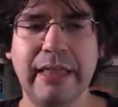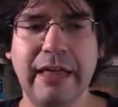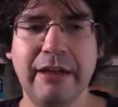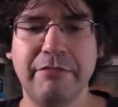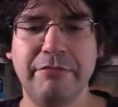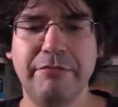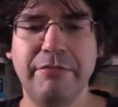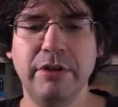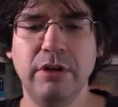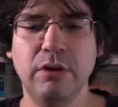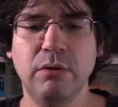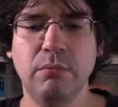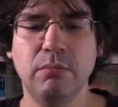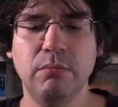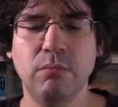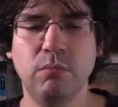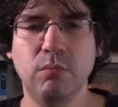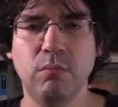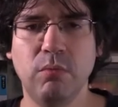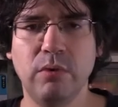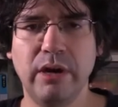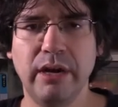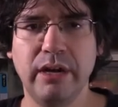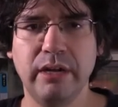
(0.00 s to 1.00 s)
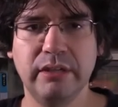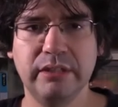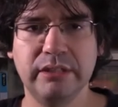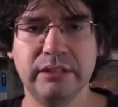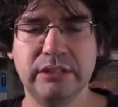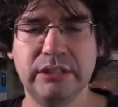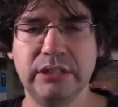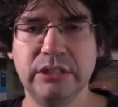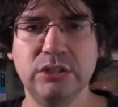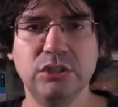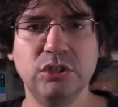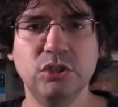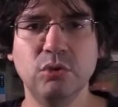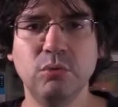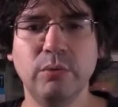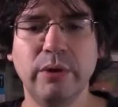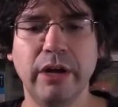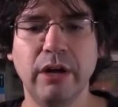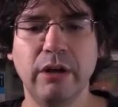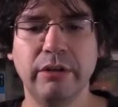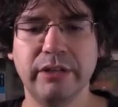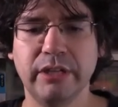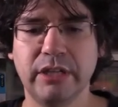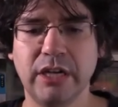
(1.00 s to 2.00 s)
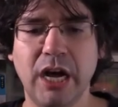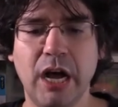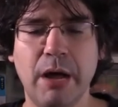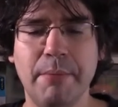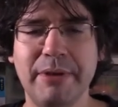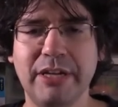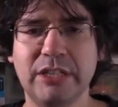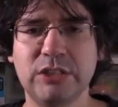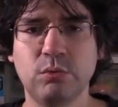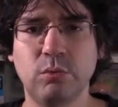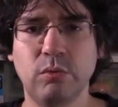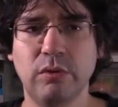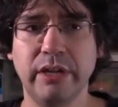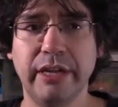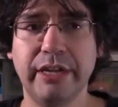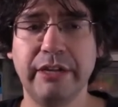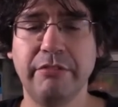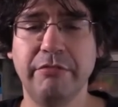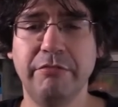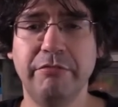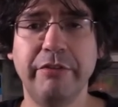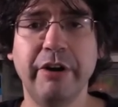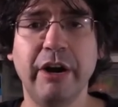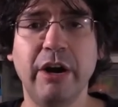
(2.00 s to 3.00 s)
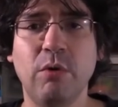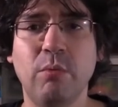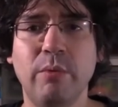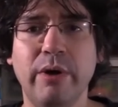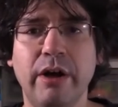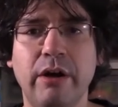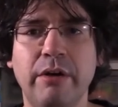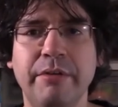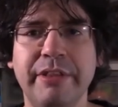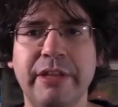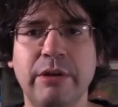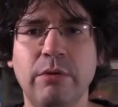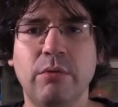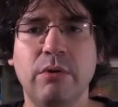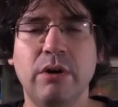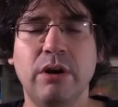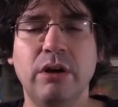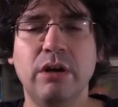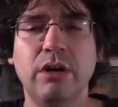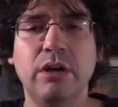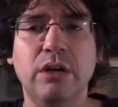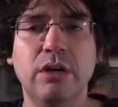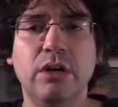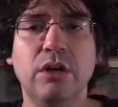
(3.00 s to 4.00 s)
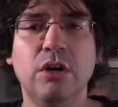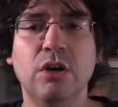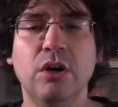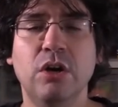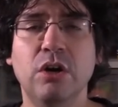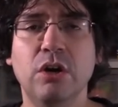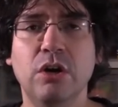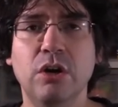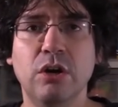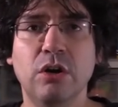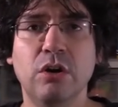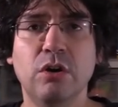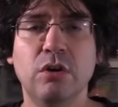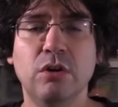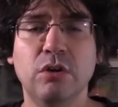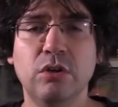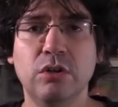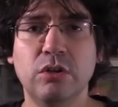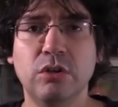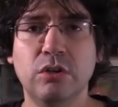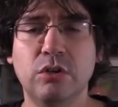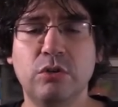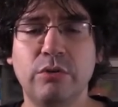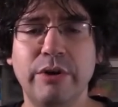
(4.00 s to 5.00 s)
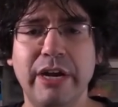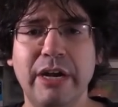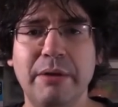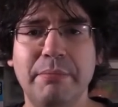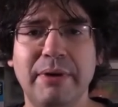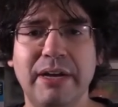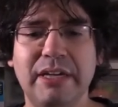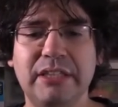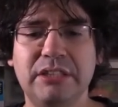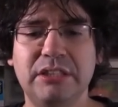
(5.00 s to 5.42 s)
film, while it didn't do well, the comics were like very well. They were created by